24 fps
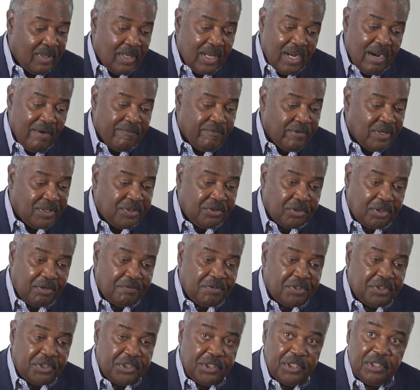every sort of
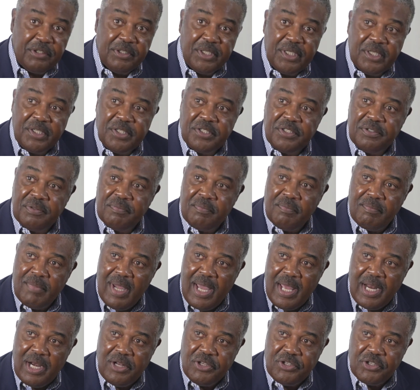serious
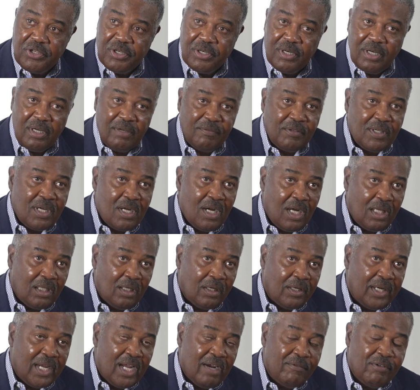manager of
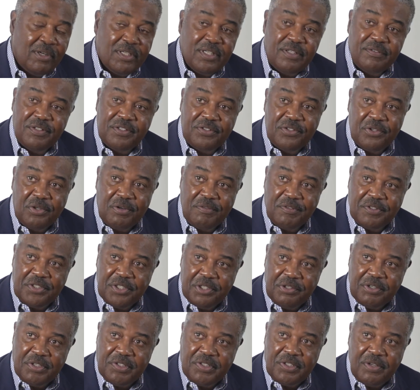color, every sort of
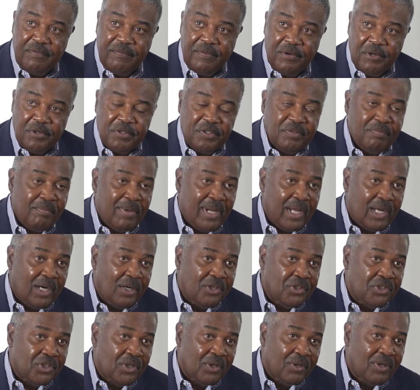serious diverse
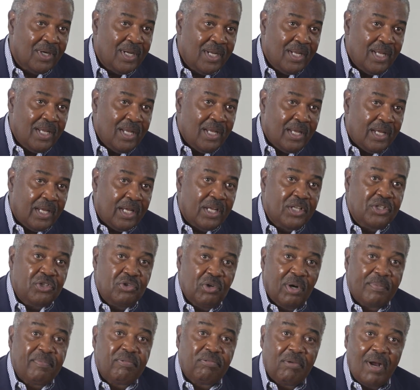manager
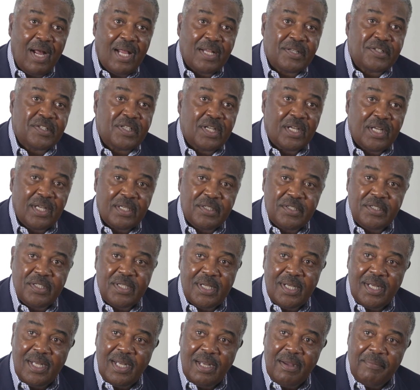into a process
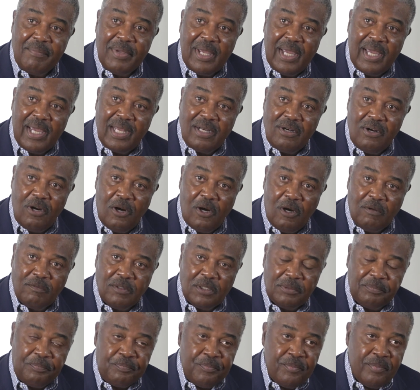at
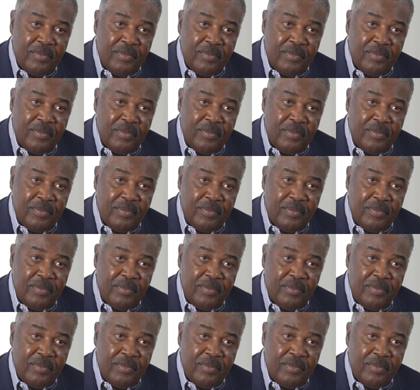Harvard